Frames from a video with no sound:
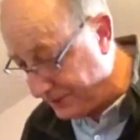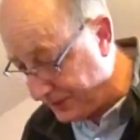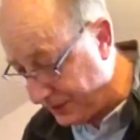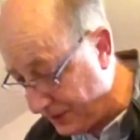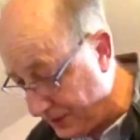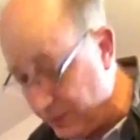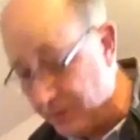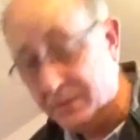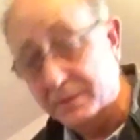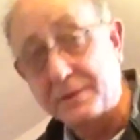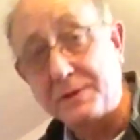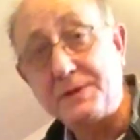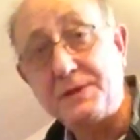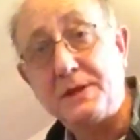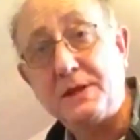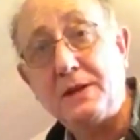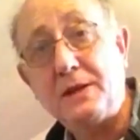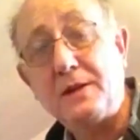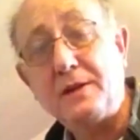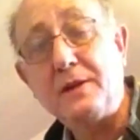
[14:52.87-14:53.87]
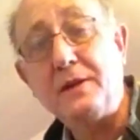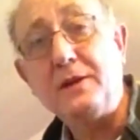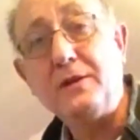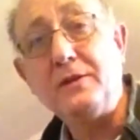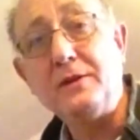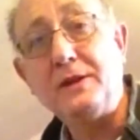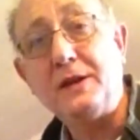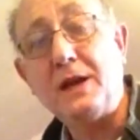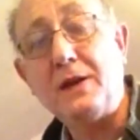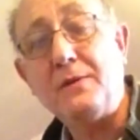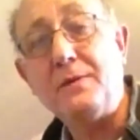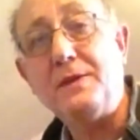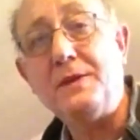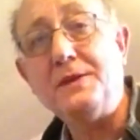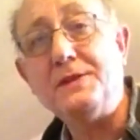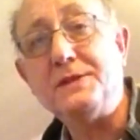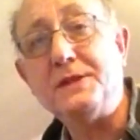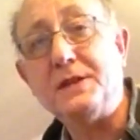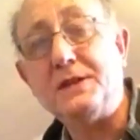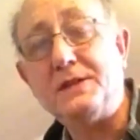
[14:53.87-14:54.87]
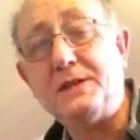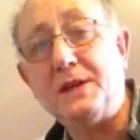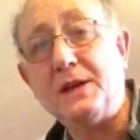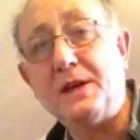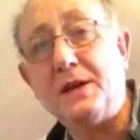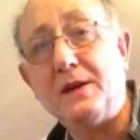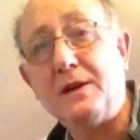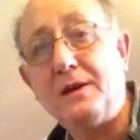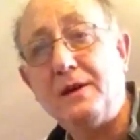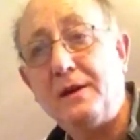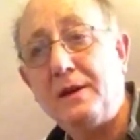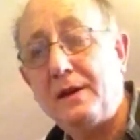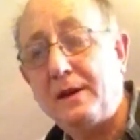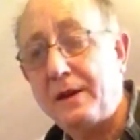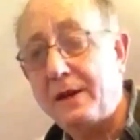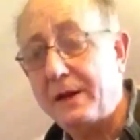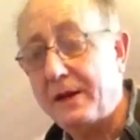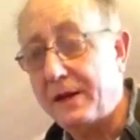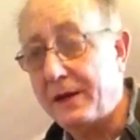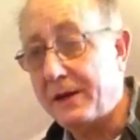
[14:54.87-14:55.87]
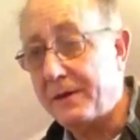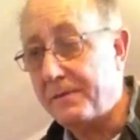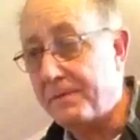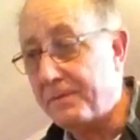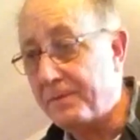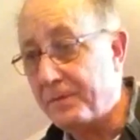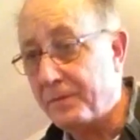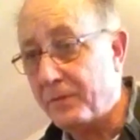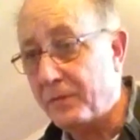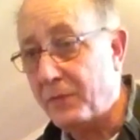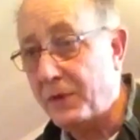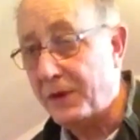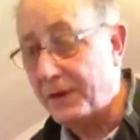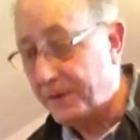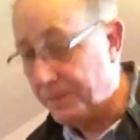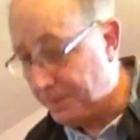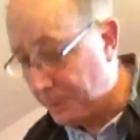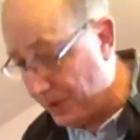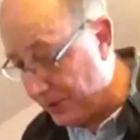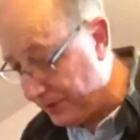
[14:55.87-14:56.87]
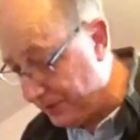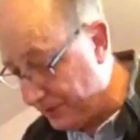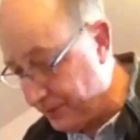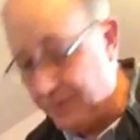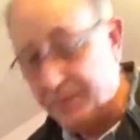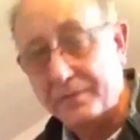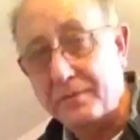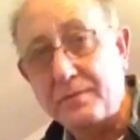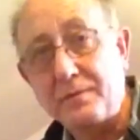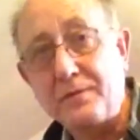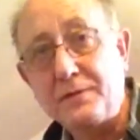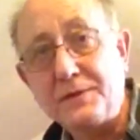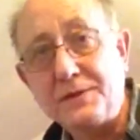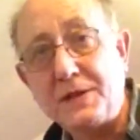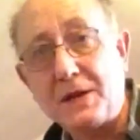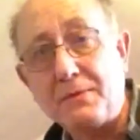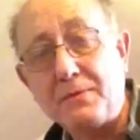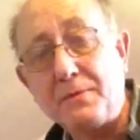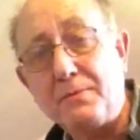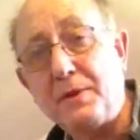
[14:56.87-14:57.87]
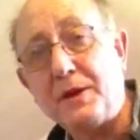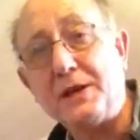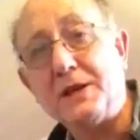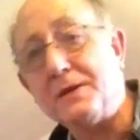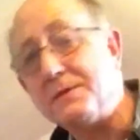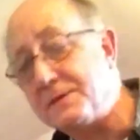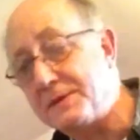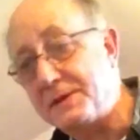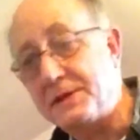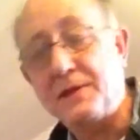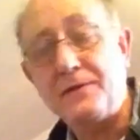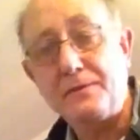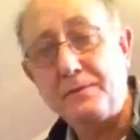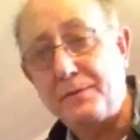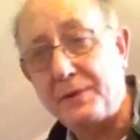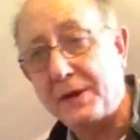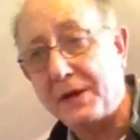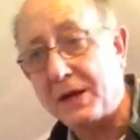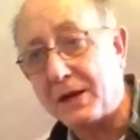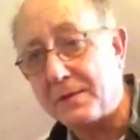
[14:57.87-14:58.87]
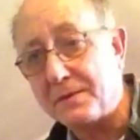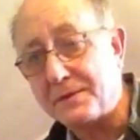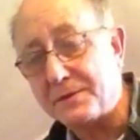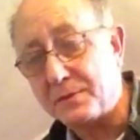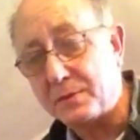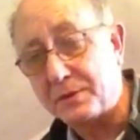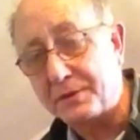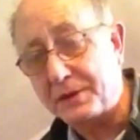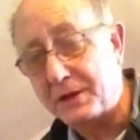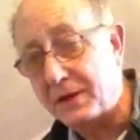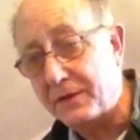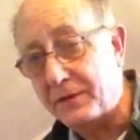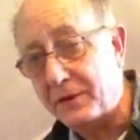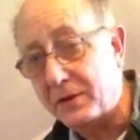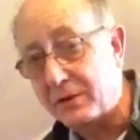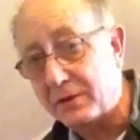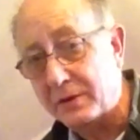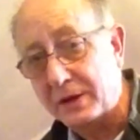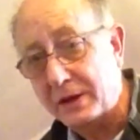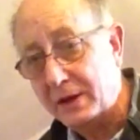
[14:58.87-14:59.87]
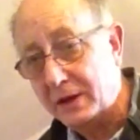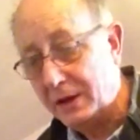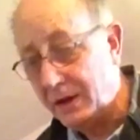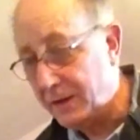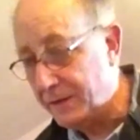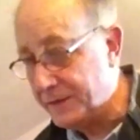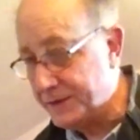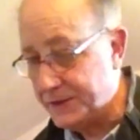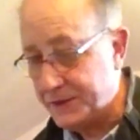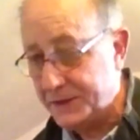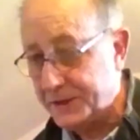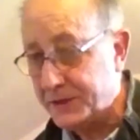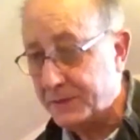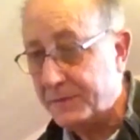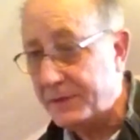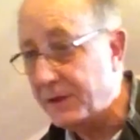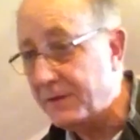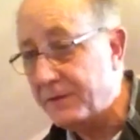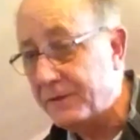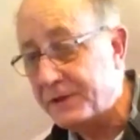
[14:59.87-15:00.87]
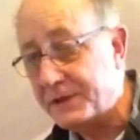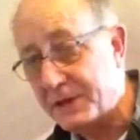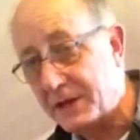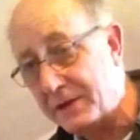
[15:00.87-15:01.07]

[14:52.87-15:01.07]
of tones that you can get with this guitar, with both separate pickups, and different pickups will give you obviously some different